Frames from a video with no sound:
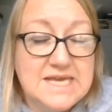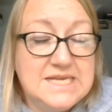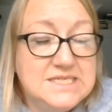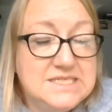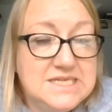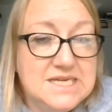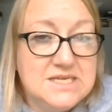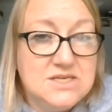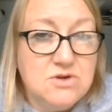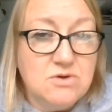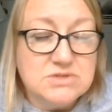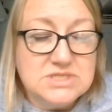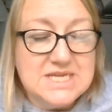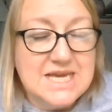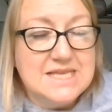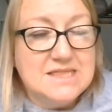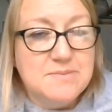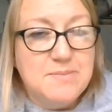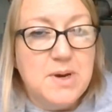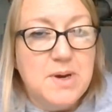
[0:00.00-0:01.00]
He did not
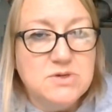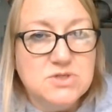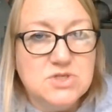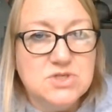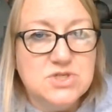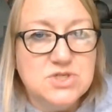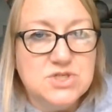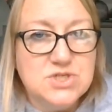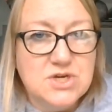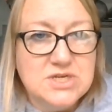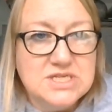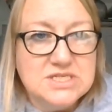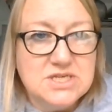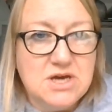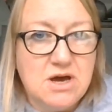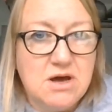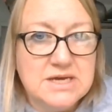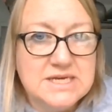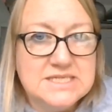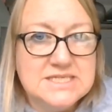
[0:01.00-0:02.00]
take the potion to turn into
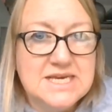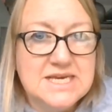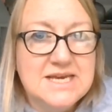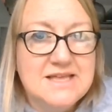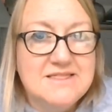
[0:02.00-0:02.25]
Hyde.